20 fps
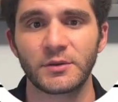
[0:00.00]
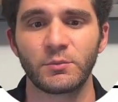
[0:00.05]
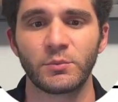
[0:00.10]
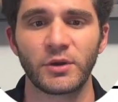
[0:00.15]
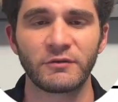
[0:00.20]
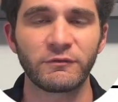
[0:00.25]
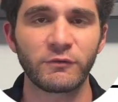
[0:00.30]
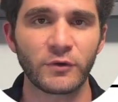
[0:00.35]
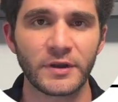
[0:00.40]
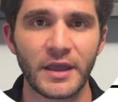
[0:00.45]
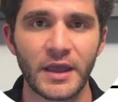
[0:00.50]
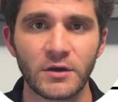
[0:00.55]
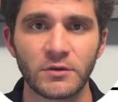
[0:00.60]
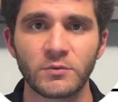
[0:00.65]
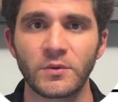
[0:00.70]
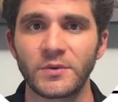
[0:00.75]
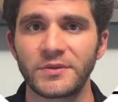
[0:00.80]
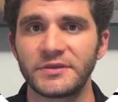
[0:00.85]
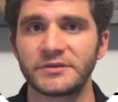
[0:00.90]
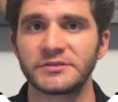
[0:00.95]
But for now,
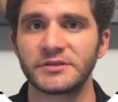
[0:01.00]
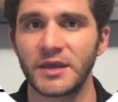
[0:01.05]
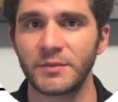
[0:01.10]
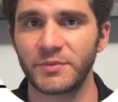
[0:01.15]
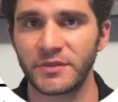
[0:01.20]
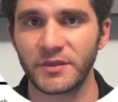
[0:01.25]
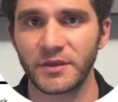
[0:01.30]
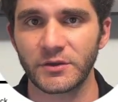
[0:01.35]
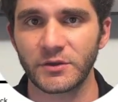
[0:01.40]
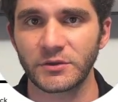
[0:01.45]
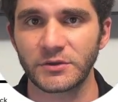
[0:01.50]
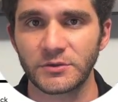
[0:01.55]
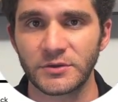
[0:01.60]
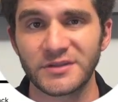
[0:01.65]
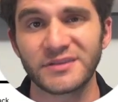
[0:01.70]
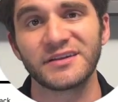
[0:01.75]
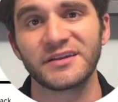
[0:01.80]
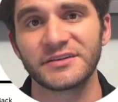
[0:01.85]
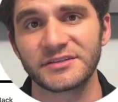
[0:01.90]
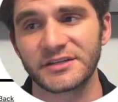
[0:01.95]
with this hypothetical unit
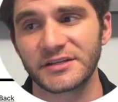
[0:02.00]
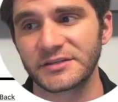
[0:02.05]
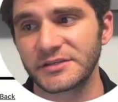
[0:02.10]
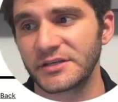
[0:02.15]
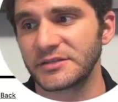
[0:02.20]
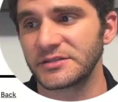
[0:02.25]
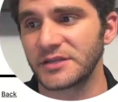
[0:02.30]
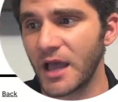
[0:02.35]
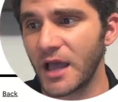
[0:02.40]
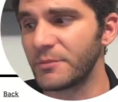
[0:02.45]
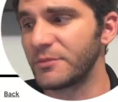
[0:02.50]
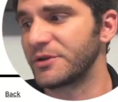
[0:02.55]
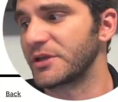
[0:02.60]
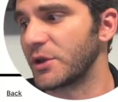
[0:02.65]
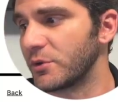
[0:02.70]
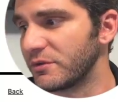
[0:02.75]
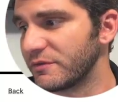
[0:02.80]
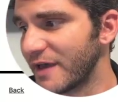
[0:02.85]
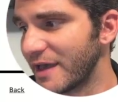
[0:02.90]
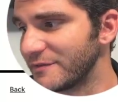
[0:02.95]
that doesn't exist, I'm gonna go
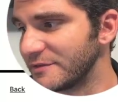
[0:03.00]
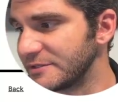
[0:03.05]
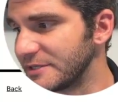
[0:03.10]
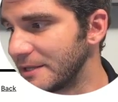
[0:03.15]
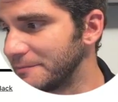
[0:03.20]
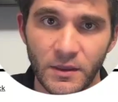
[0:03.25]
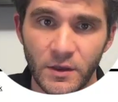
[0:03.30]
with 5 and 10.